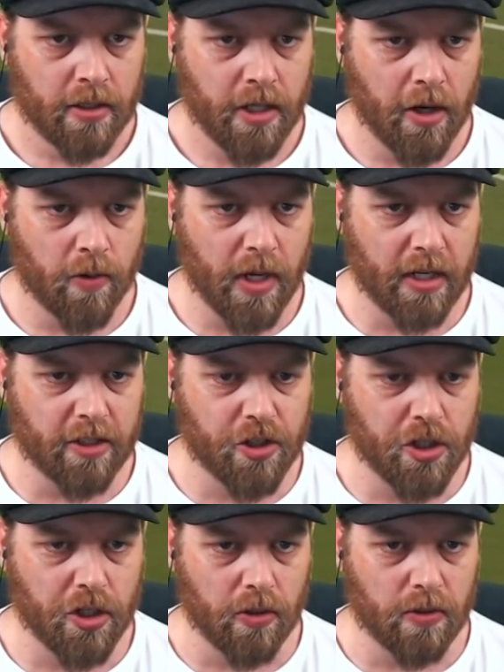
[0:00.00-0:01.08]
Johan
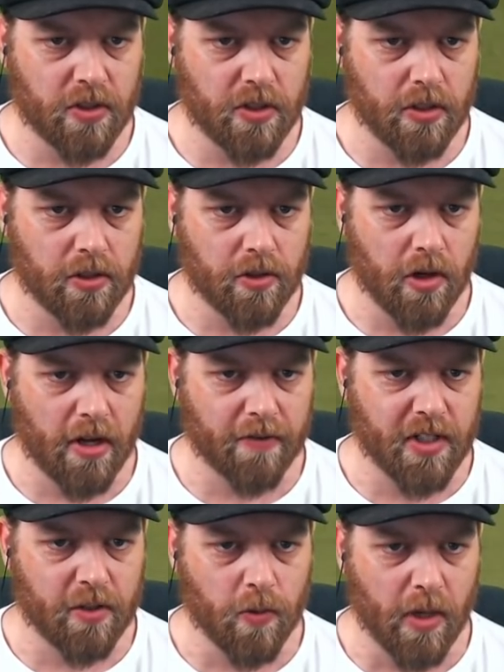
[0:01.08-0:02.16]
Schultz
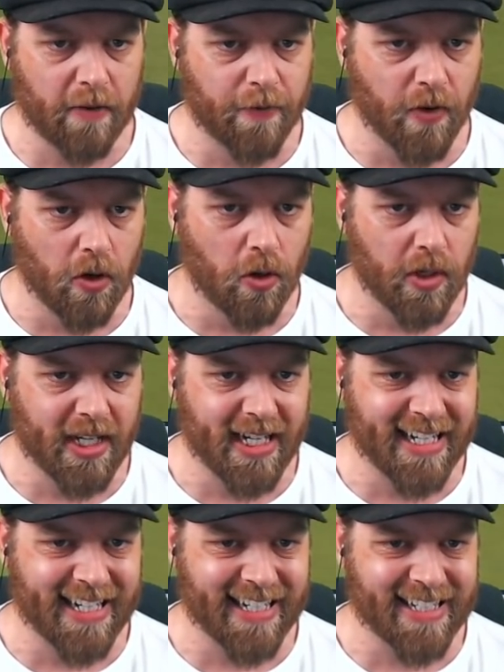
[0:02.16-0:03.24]
drives his way forward.
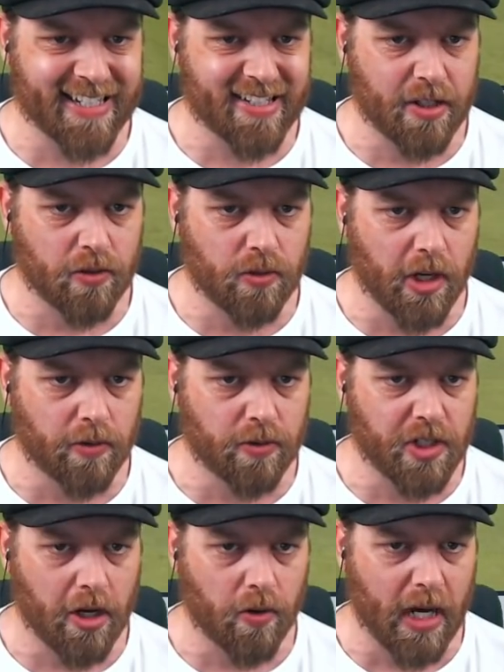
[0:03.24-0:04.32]
Still
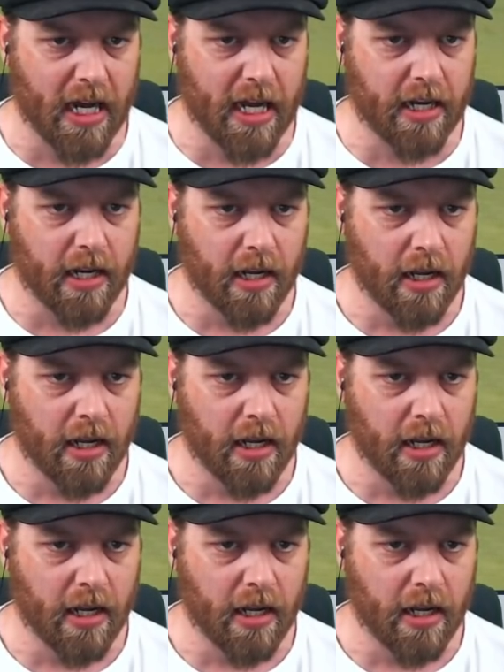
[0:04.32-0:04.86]
goes Johan.